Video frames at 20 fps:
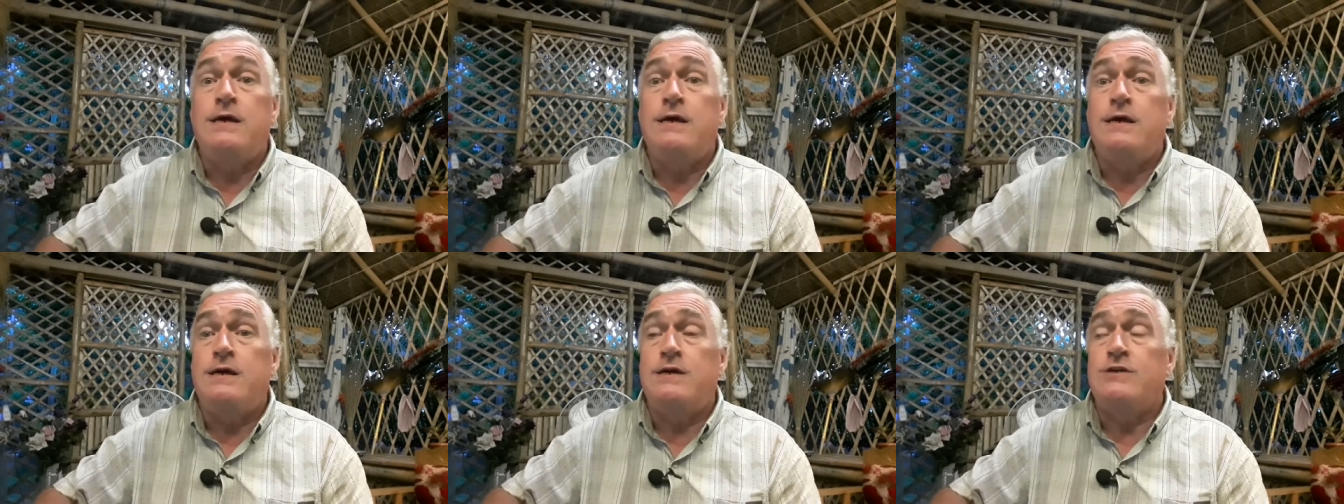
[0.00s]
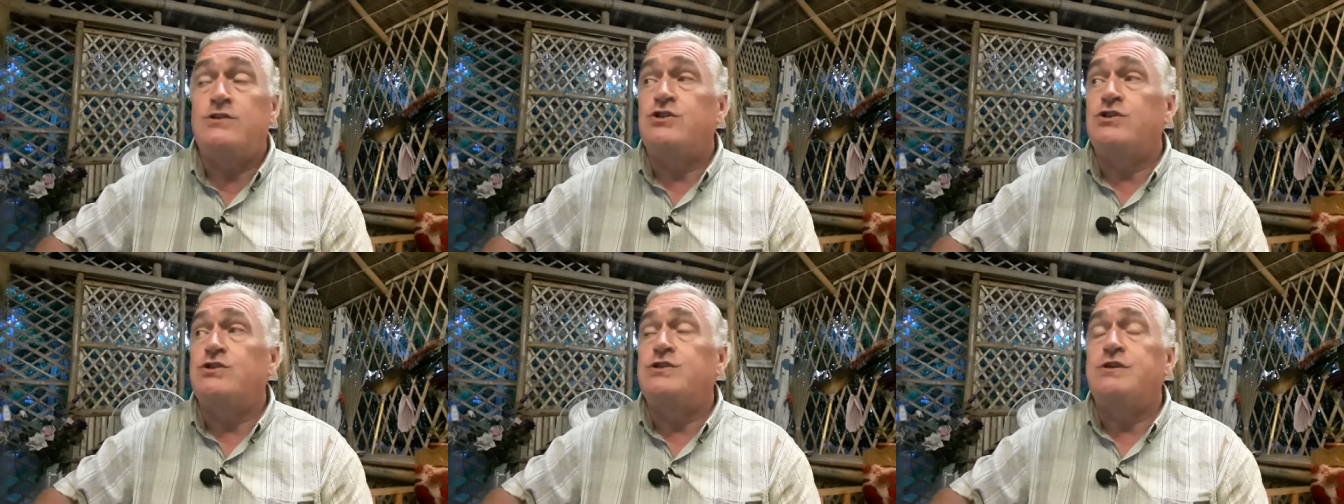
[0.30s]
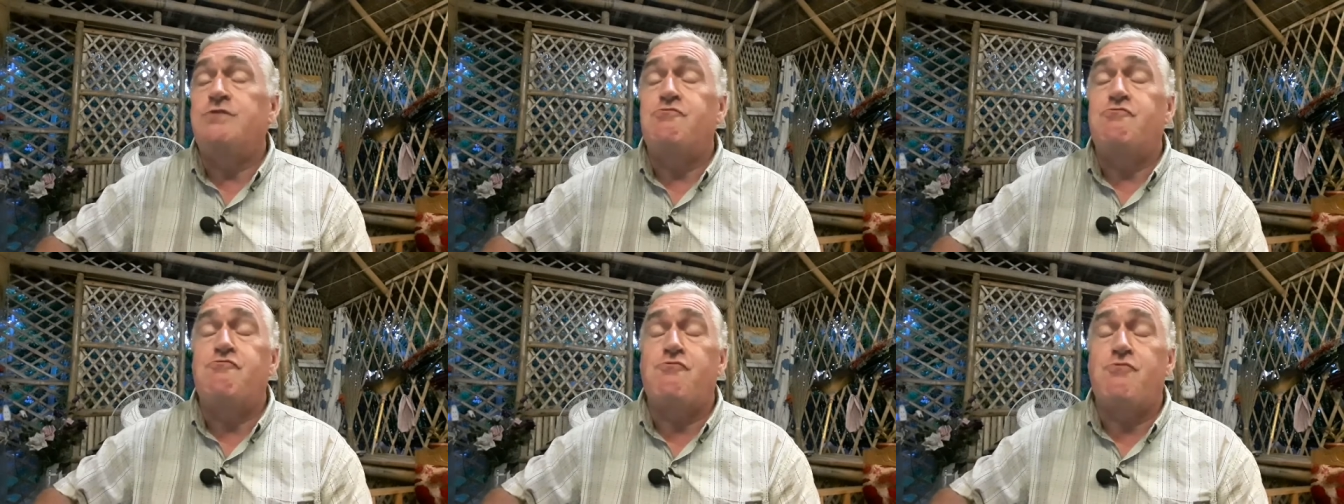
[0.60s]
is just
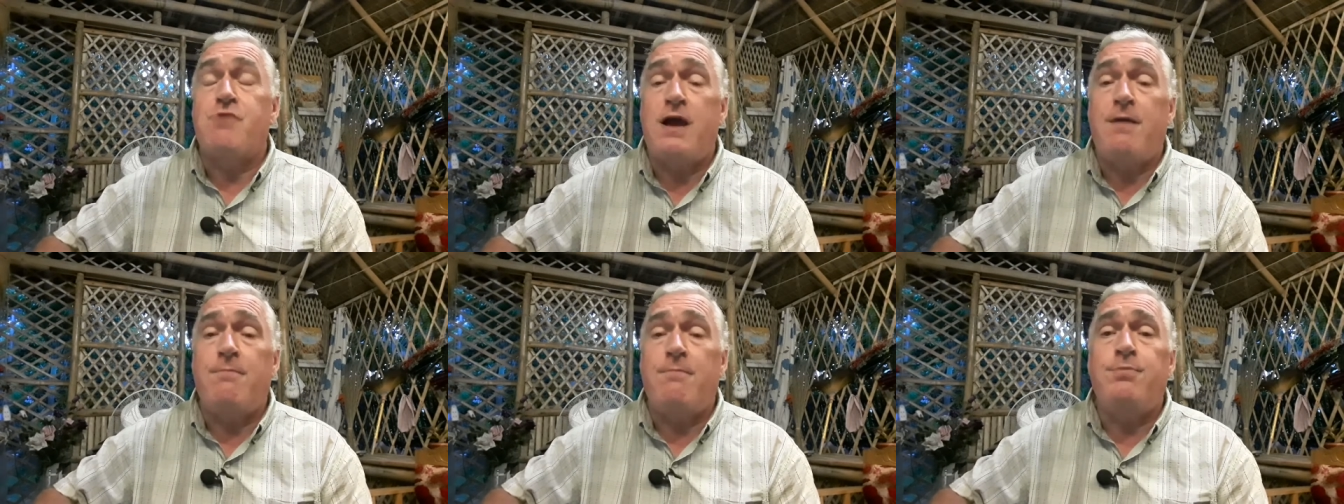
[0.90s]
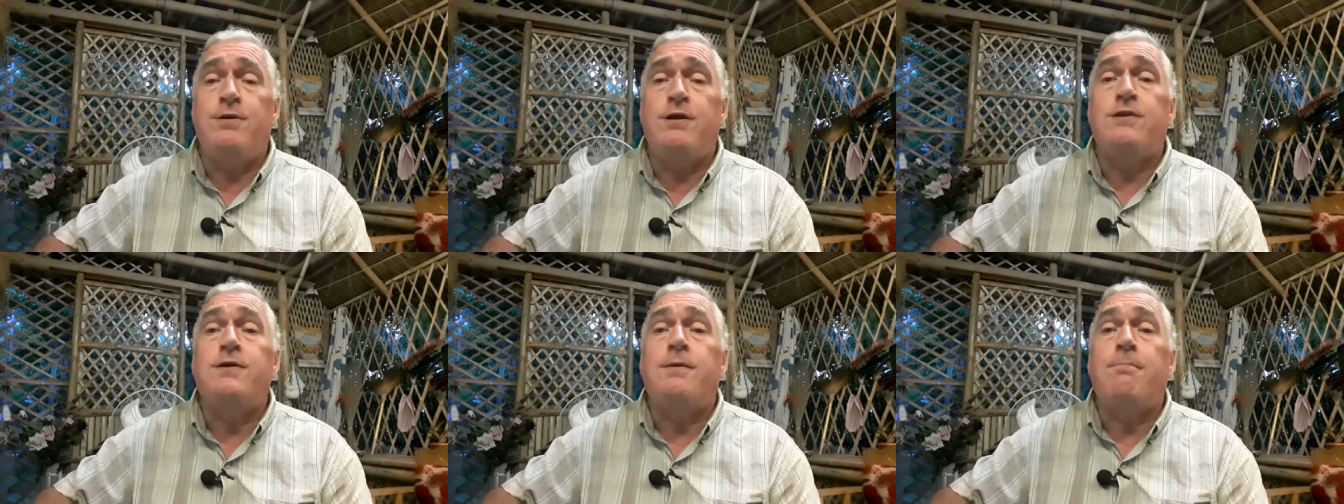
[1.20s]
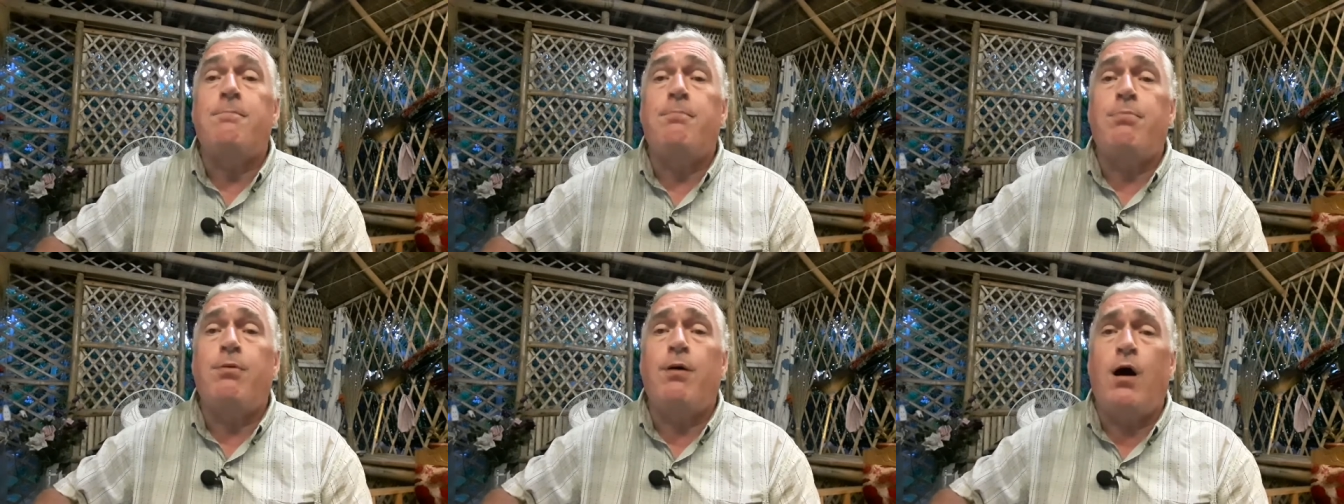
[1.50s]
the rampant
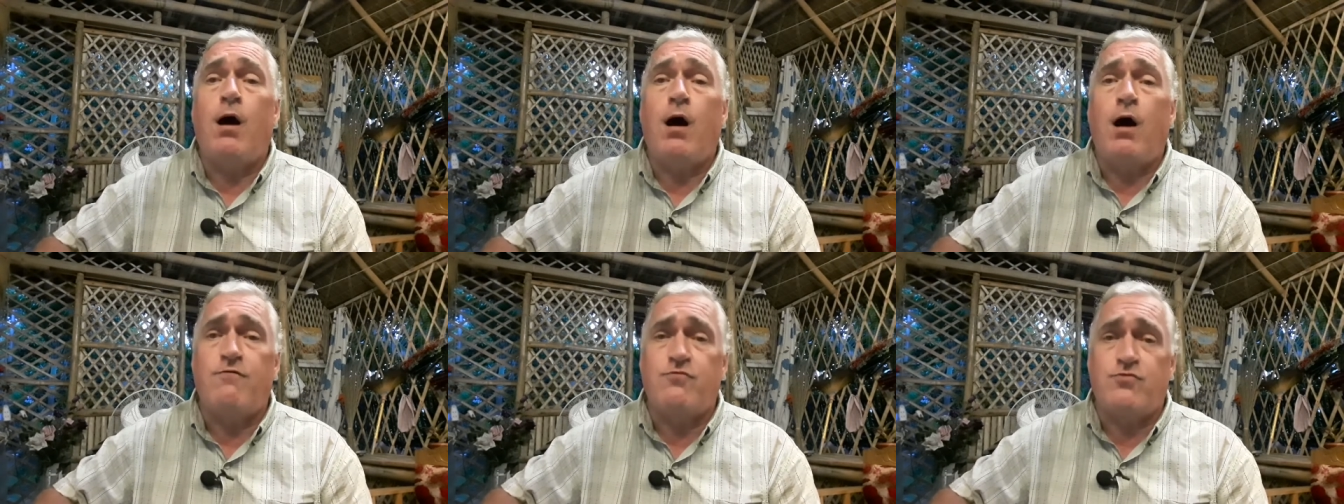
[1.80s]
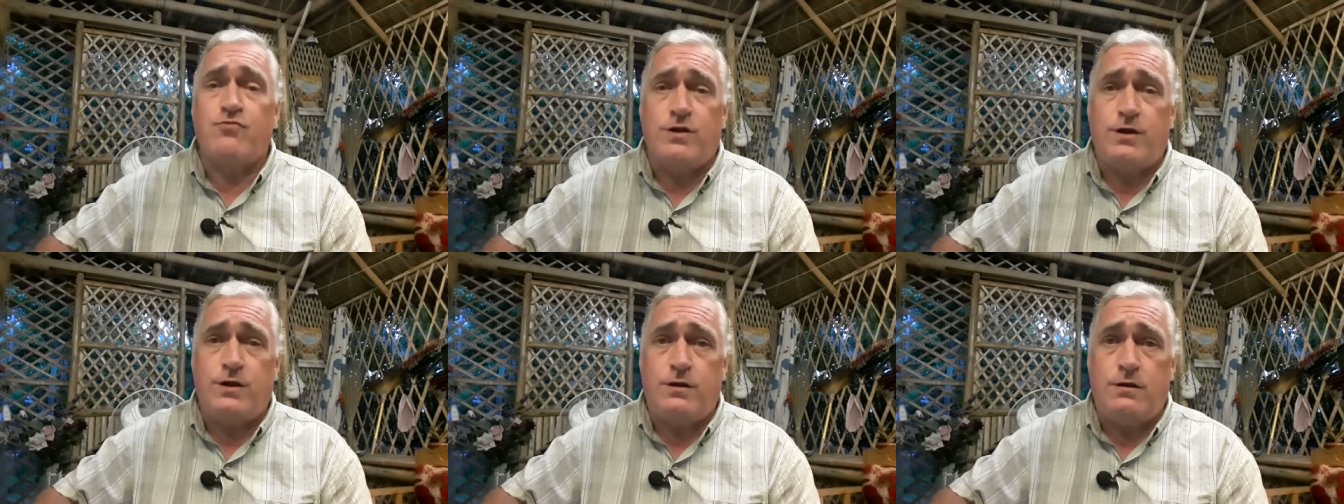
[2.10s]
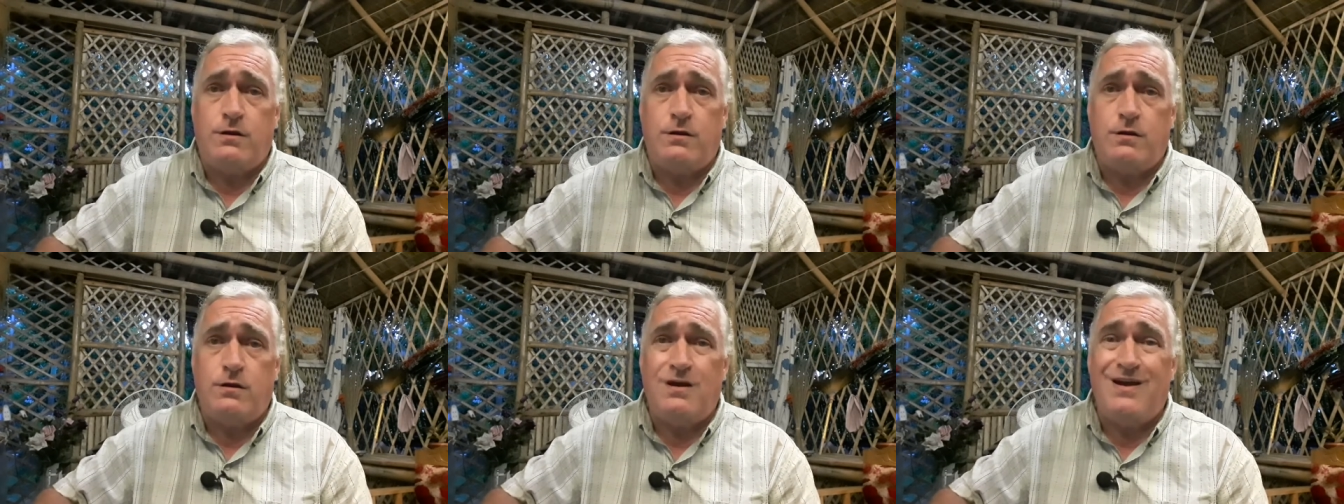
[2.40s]
poverty
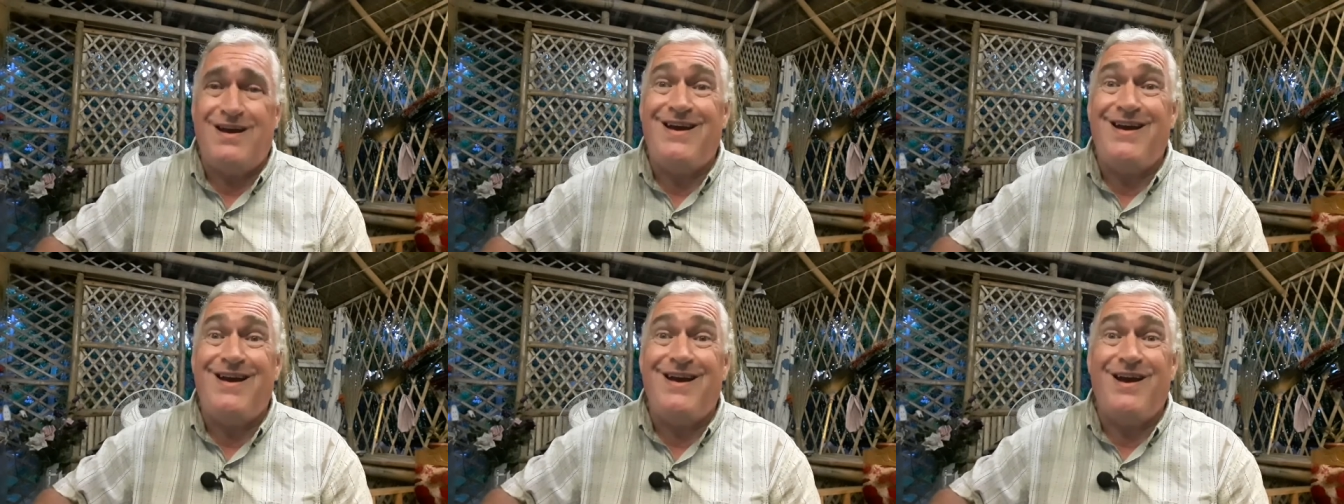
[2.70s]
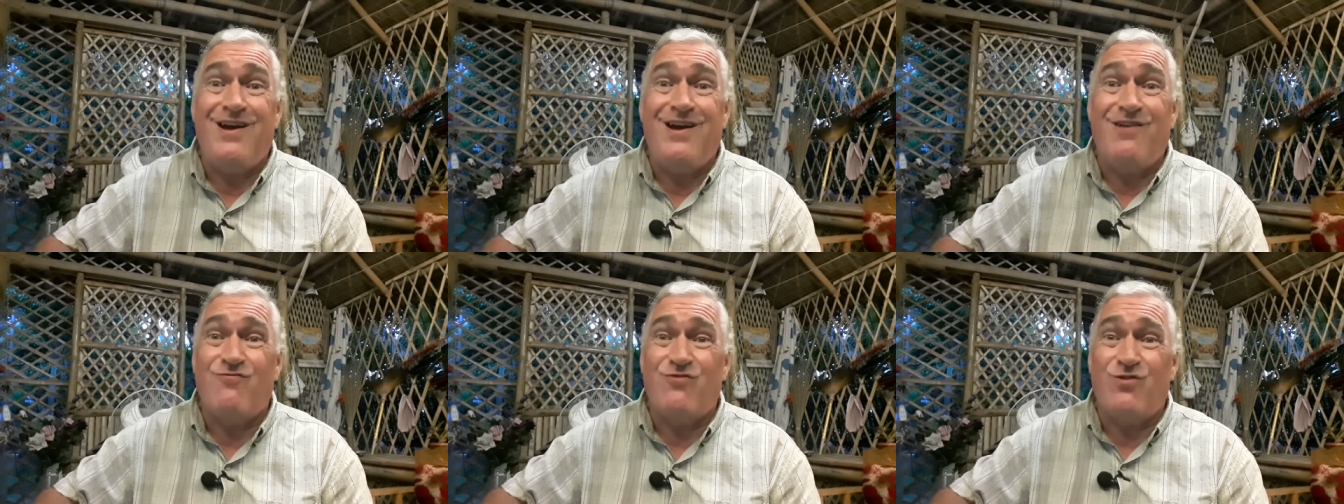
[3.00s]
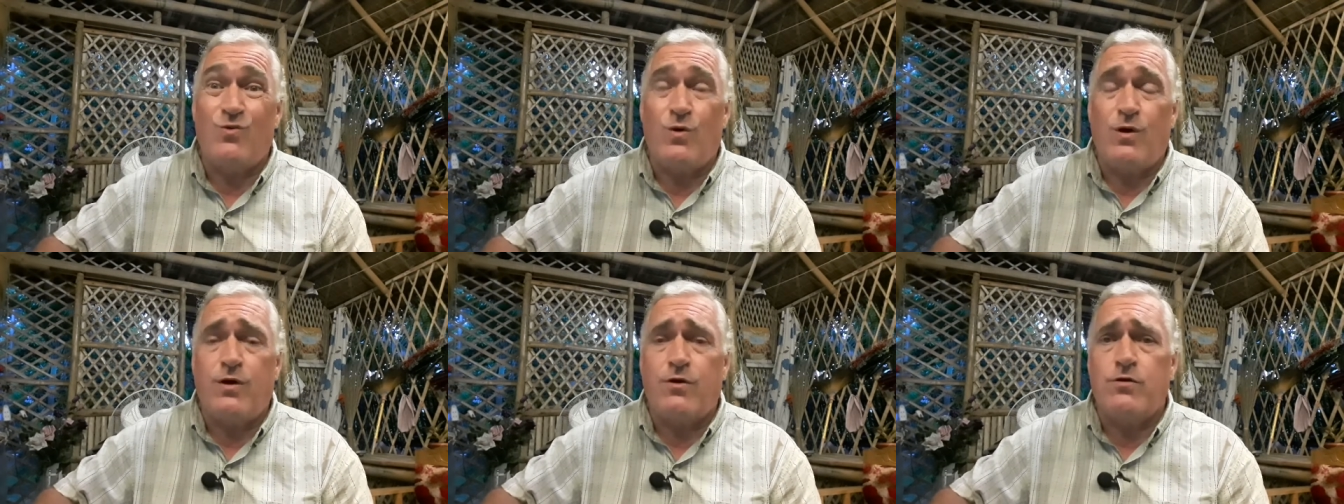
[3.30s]

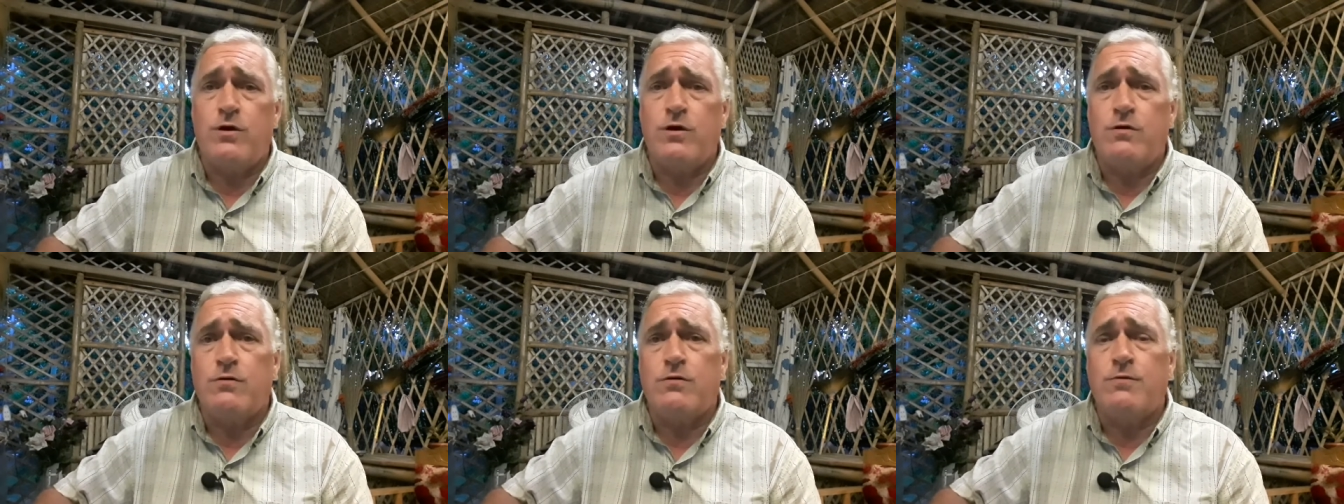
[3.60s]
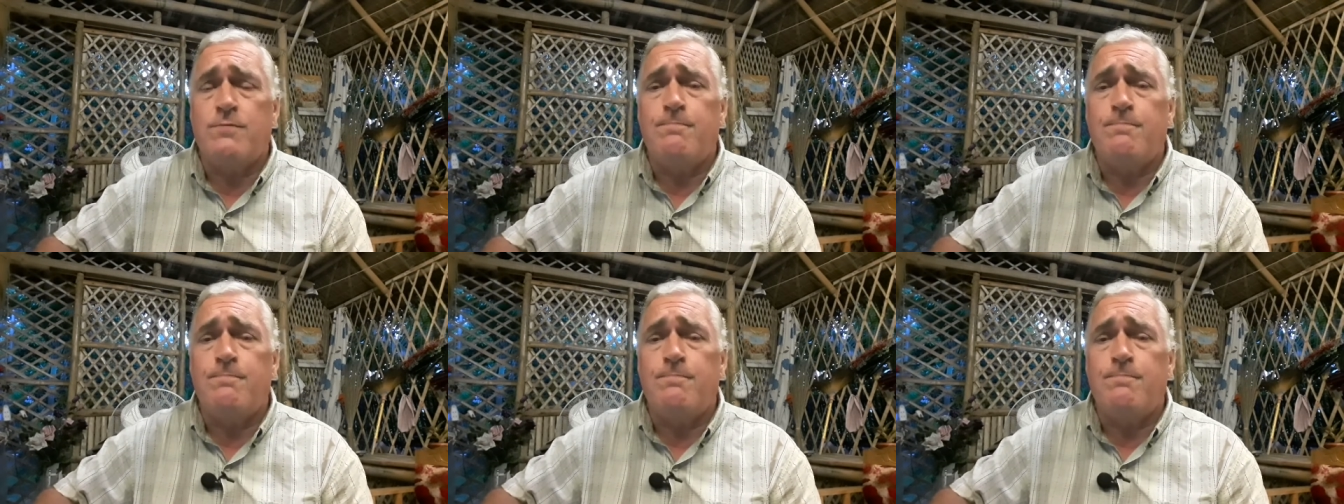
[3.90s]
everywhere here.